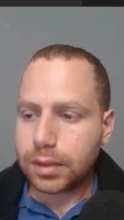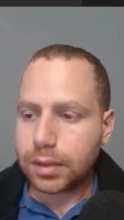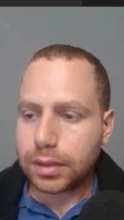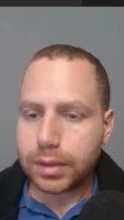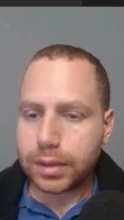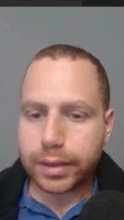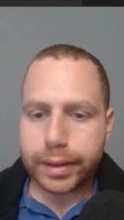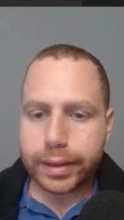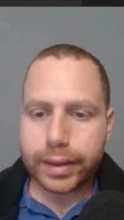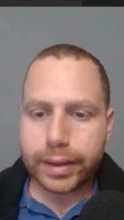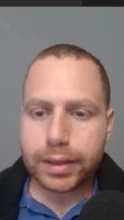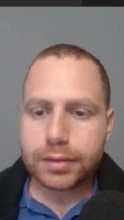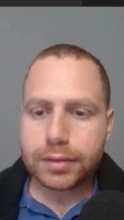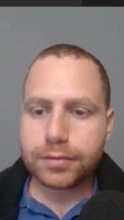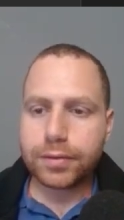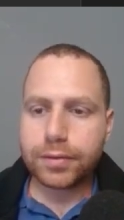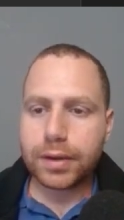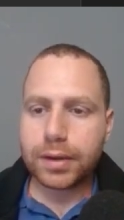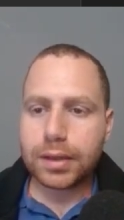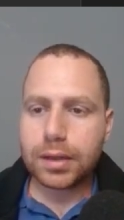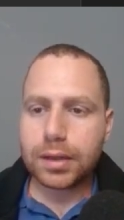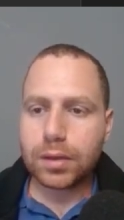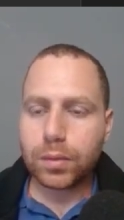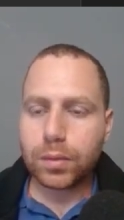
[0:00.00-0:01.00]
And
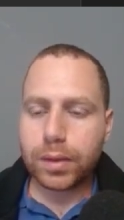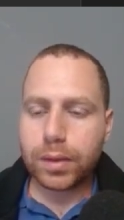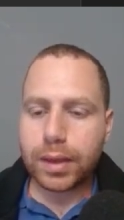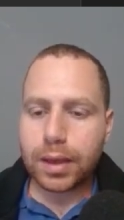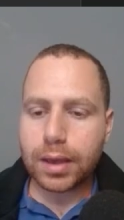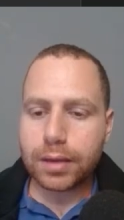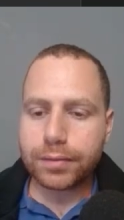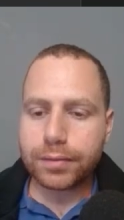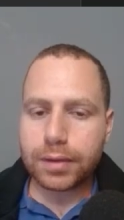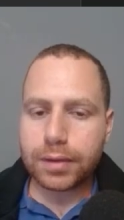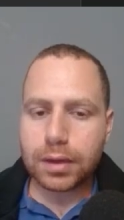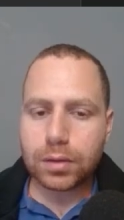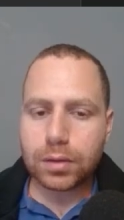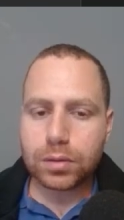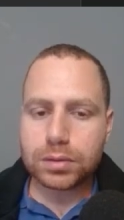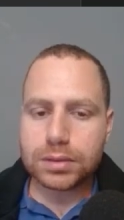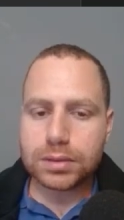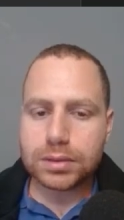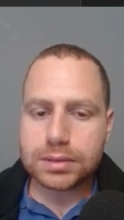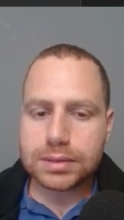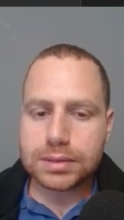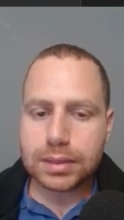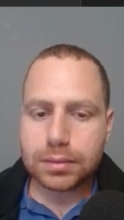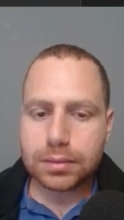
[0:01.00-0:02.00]
finally, we have our
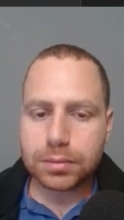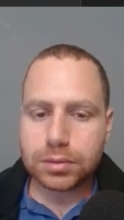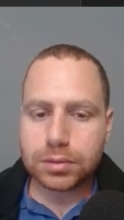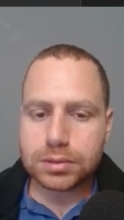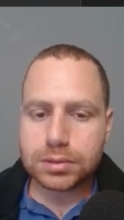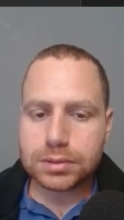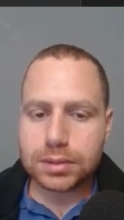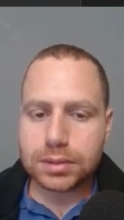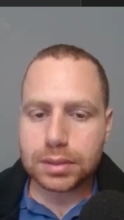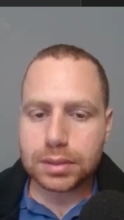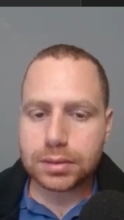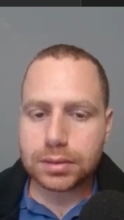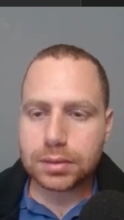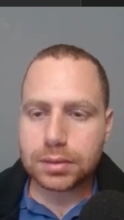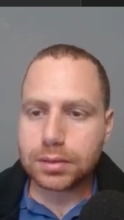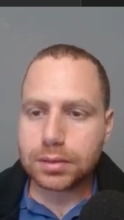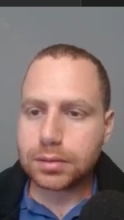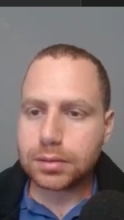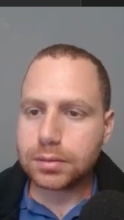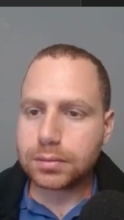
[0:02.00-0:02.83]
disabled state.